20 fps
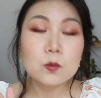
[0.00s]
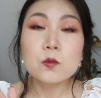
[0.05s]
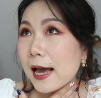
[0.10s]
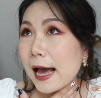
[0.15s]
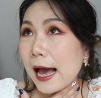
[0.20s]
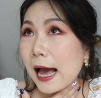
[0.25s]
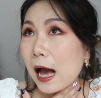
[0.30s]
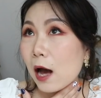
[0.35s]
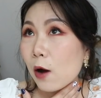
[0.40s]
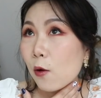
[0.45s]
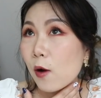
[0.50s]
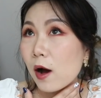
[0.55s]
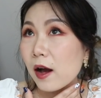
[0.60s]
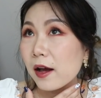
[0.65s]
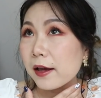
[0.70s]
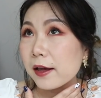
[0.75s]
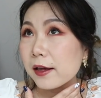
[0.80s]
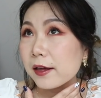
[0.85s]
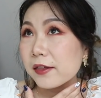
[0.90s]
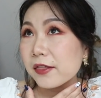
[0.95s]
How
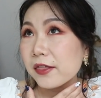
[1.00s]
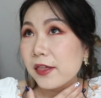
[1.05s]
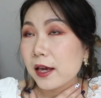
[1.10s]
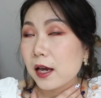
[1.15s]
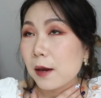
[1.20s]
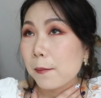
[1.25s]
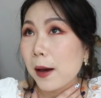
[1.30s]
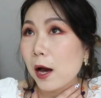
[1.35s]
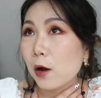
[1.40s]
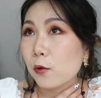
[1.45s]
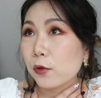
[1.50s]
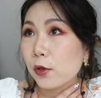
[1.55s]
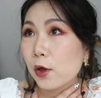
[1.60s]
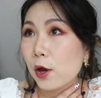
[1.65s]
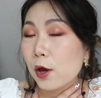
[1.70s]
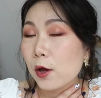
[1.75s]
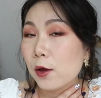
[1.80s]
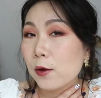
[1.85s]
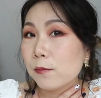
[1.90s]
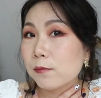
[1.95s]
I think about
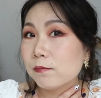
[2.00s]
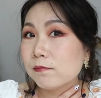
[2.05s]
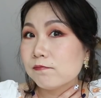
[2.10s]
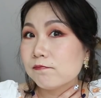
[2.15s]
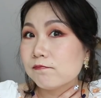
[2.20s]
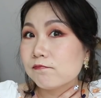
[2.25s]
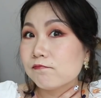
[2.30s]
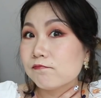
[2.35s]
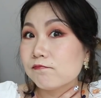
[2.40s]
them,